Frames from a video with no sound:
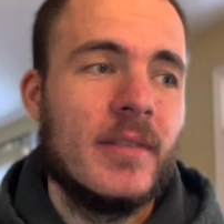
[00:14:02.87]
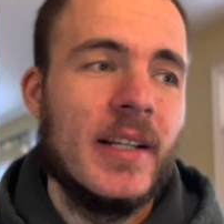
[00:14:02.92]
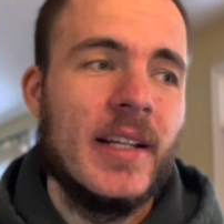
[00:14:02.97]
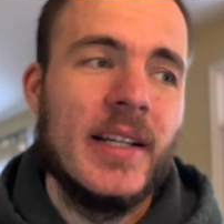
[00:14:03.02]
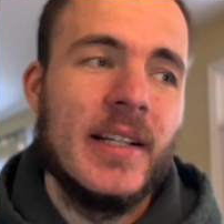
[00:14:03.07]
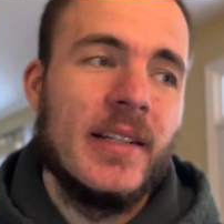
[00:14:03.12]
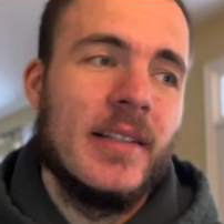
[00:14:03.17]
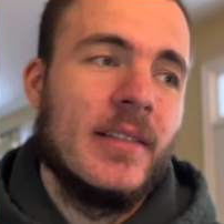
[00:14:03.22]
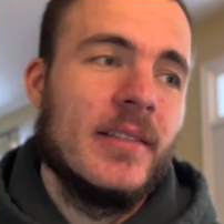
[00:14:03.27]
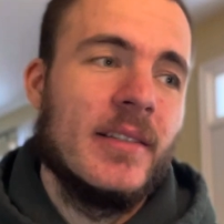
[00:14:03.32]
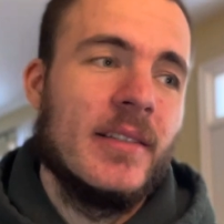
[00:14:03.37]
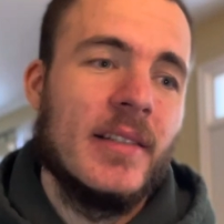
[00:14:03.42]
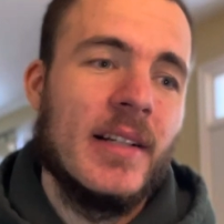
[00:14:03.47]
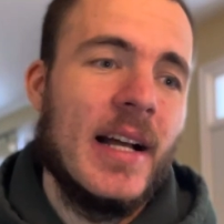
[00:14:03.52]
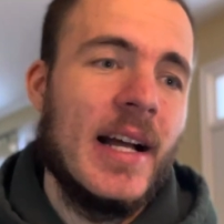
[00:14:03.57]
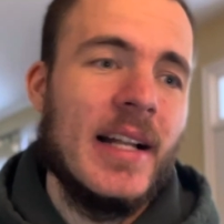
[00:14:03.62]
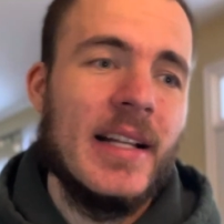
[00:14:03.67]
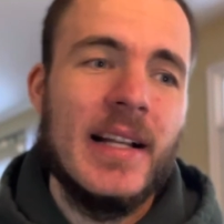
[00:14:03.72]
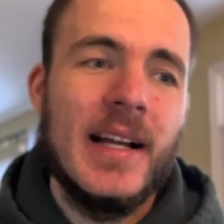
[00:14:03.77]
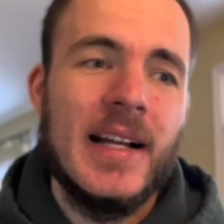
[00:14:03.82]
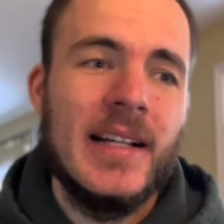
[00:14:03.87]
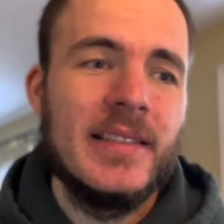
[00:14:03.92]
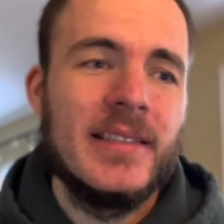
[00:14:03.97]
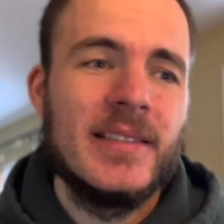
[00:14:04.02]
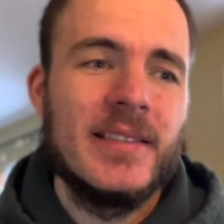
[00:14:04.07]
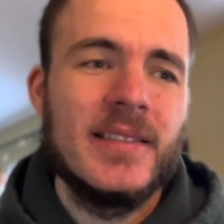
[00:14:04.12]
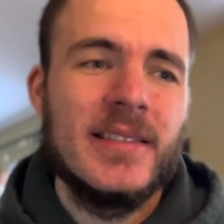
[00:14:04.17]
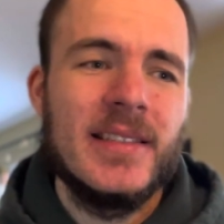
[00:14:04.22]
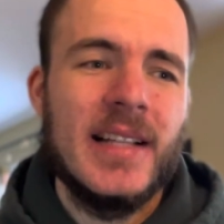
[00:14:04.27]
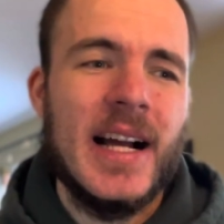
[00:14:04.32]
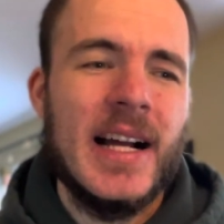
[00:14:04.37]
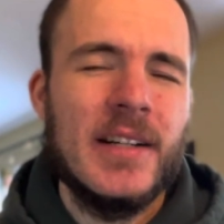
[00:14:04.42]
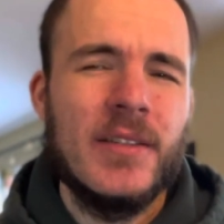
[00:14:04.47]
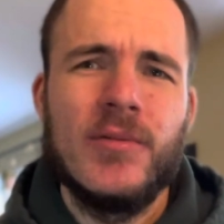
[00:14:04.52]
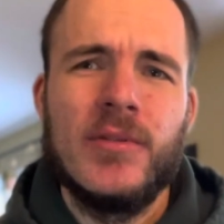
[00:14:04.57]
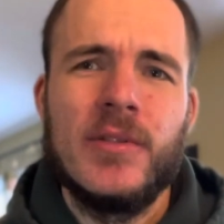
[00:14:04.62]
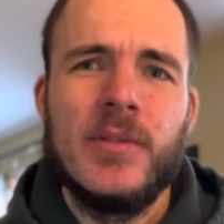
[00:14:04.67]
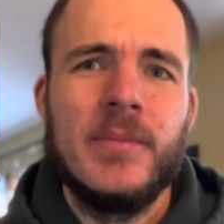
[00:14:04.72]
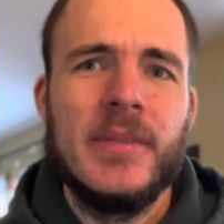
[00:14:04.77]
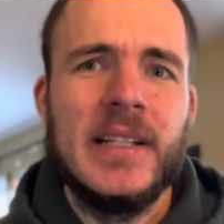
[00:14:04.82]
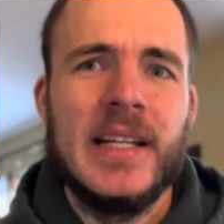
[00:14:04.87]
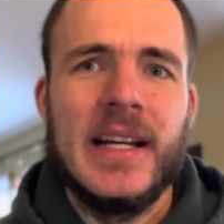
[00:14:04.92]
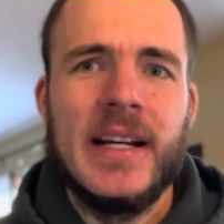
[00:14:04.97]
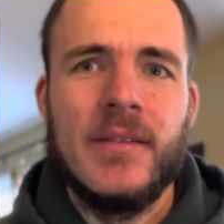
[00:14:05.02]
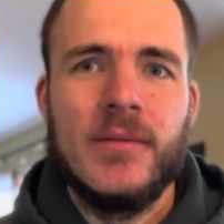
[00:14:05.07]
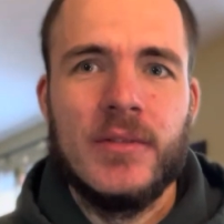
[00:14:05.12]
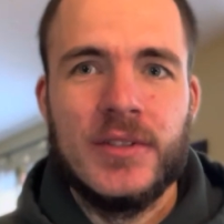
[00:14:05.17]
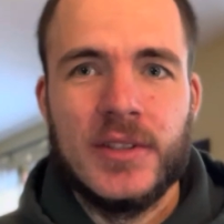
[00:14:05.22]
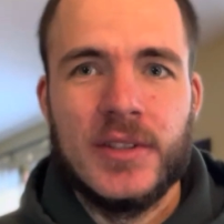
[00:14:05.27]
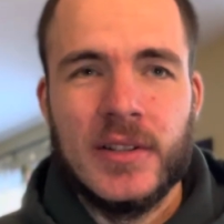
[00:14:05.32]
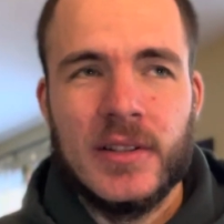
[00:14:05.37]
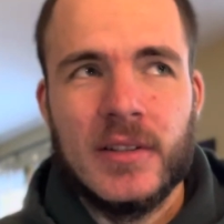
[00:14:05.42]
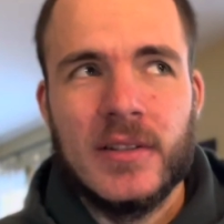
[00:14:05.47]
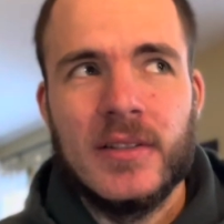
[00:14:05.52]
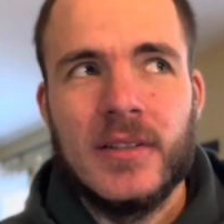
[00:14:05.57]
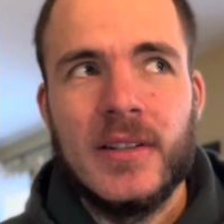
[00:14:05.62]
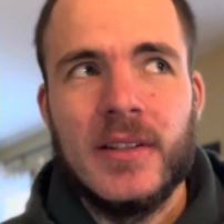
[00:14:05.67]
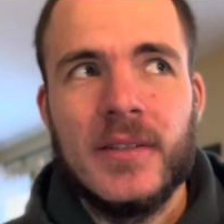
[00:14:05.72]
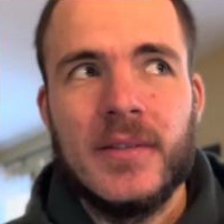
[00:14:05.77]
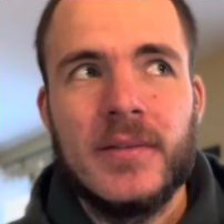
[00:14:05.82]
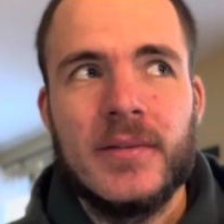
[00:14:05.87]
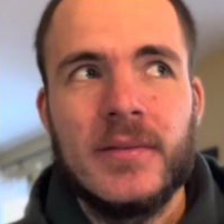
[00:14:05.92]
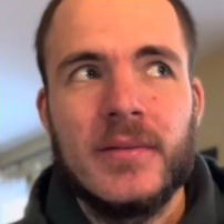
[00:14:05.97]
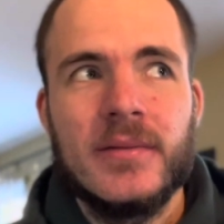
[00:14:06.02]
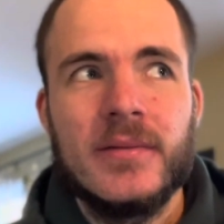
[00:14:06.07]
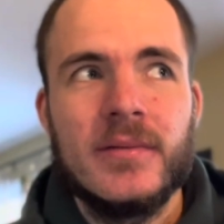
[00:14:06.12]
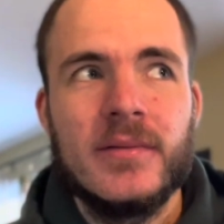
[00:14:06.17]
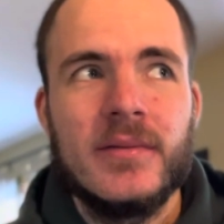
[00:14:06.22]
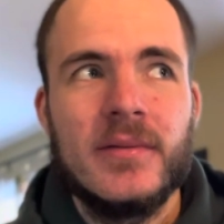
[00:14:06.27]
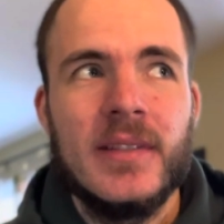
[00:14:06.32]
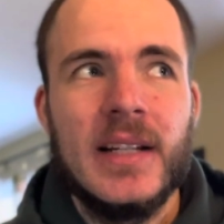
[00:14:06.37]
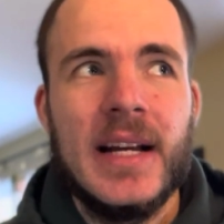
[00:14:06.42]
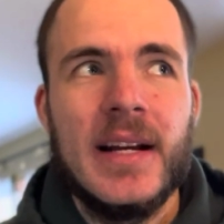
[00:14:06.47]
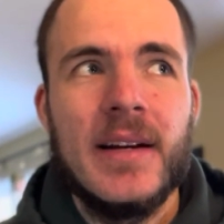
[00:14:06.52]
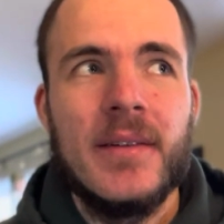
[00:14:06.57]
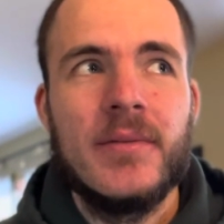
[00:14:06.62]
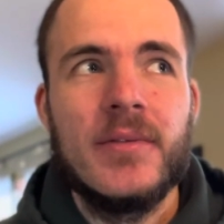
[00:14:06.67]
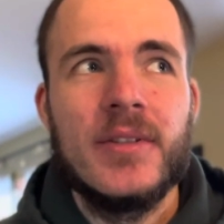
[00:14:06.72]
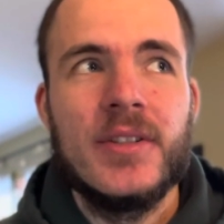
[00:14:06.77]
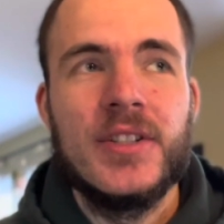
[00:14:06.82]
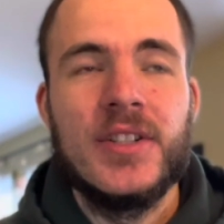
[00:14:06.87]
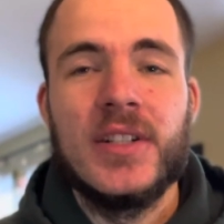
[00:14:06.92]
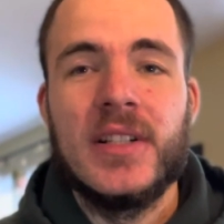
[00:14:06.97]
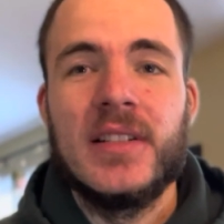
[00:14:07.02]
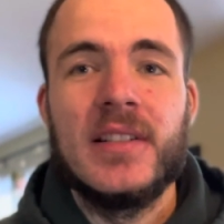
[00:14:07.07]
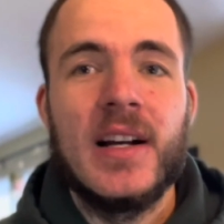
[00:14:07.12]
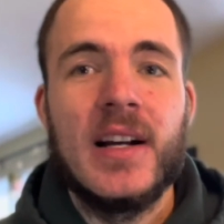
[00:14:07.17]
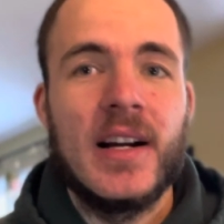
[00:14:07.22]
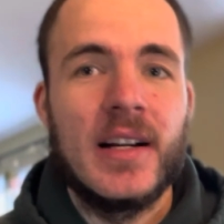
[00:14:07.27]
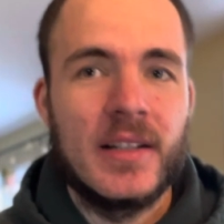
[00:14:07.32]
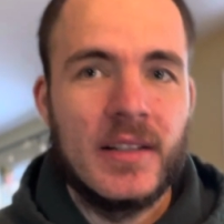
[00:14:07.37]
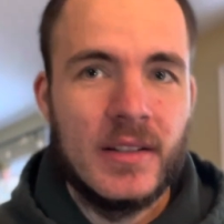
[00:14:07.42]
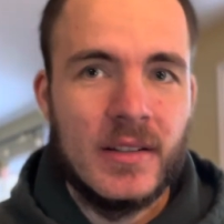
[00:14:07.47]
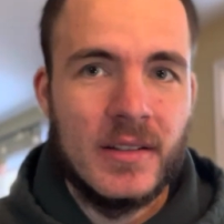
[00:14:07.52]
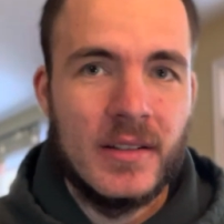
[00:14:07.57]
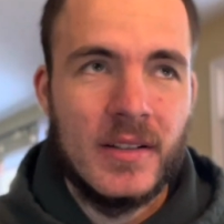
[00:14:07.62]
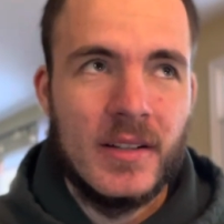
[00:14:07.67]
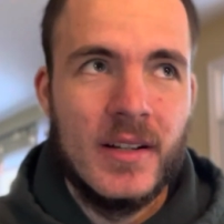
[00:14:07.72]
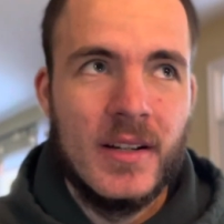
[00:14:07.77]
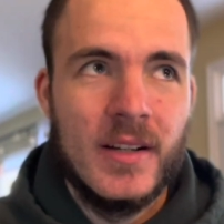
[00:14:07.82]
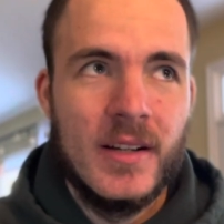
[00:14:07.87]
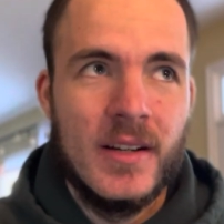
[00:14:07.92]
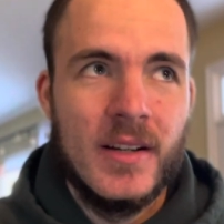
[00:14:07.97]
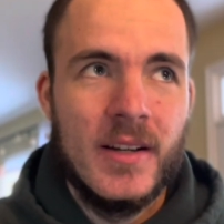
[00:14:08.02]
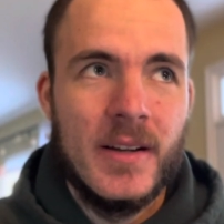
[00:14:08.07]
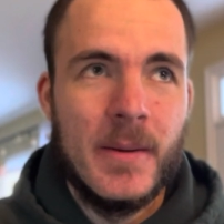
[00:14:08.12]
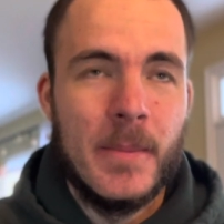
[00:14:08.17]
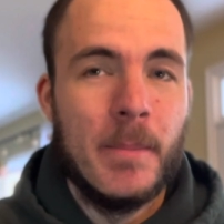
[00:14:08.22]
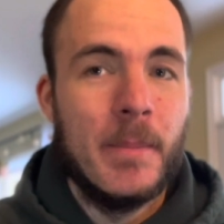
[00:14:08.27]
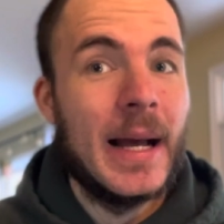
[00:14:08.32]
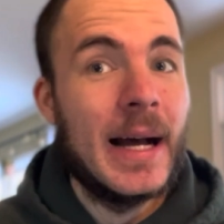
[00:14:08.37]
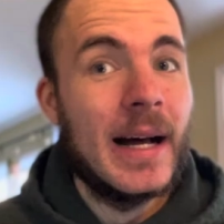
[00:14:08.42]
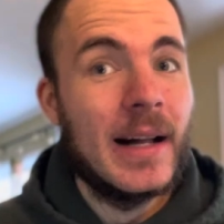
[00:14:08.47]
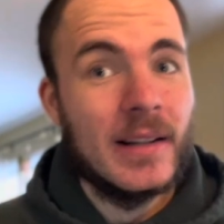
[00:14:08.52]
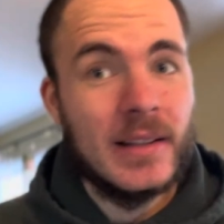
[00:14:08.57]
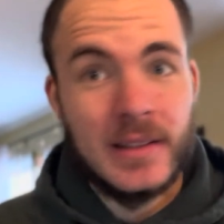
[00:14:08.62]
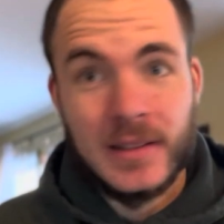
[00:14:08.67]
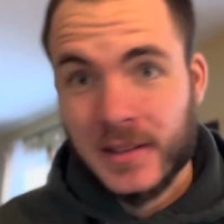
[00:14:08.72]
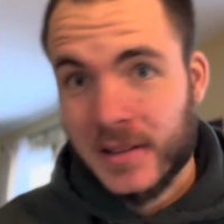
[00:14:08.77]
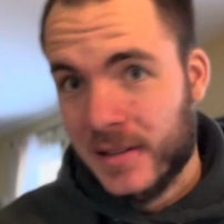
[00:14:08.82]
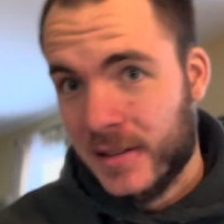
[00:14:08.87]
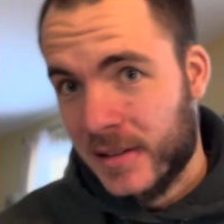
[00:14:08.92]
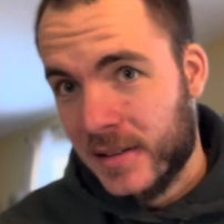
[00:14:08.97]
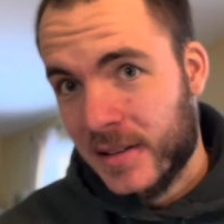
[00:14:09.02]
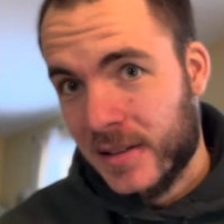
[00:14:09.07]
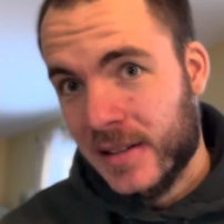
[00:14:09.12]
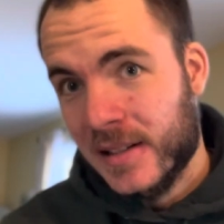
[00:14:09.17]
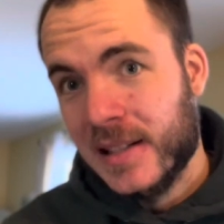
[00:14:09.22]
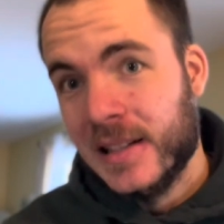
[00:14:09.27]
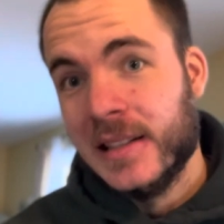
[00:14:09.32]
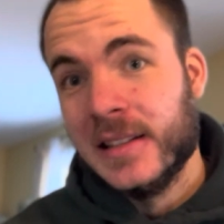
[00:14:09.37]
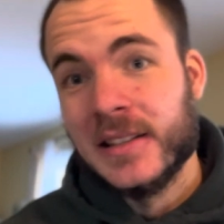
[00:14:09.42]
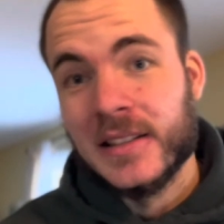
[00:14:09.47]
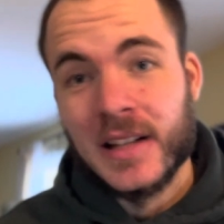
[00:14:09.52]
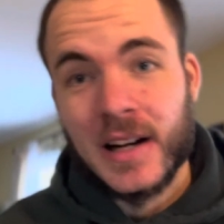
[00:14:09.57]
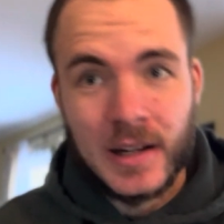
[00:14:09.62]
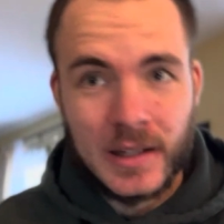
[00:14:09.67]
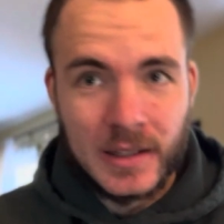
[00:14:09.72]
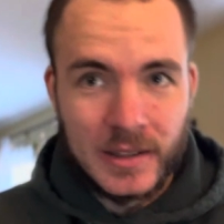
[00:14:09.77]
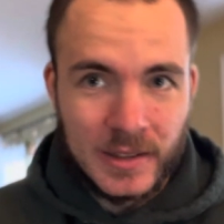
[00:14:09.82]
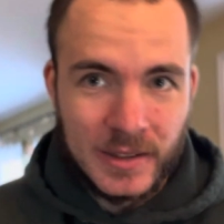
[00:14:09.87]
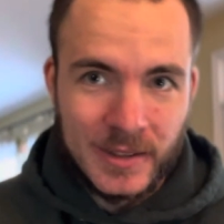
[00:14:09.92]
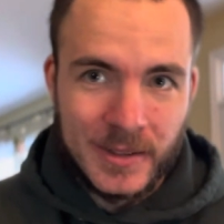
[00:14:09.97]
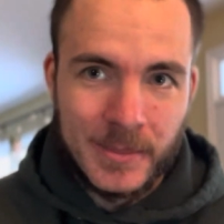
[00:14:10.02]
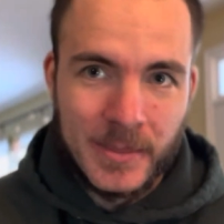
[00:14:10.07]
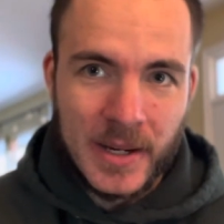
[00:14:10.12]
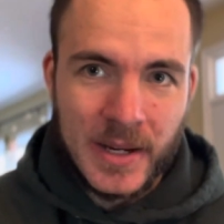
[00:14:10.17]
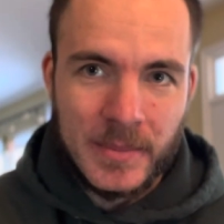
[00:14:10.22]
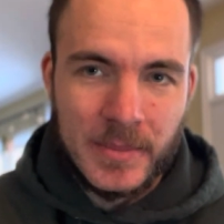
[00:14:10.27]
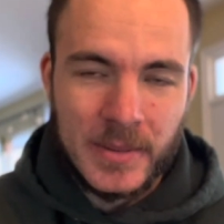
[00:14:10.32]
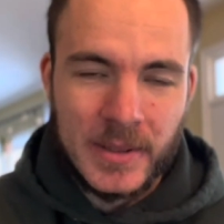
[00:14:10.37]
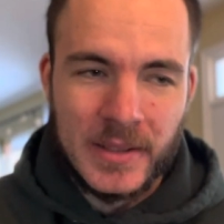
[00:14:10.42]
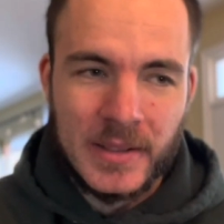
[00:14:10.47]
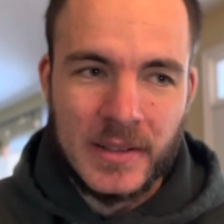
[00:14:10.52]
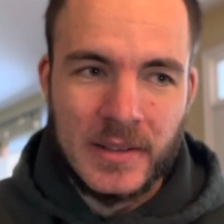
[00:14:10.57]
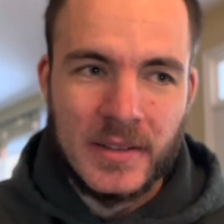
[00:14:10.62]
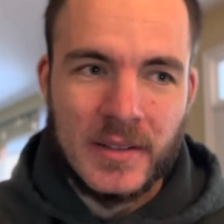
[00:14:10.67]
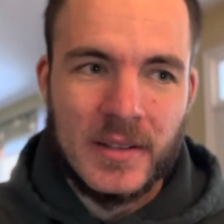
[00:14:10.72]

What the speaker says: hey, I don't want to be average in this life. Average is not good. Balance is not good, in my opinion.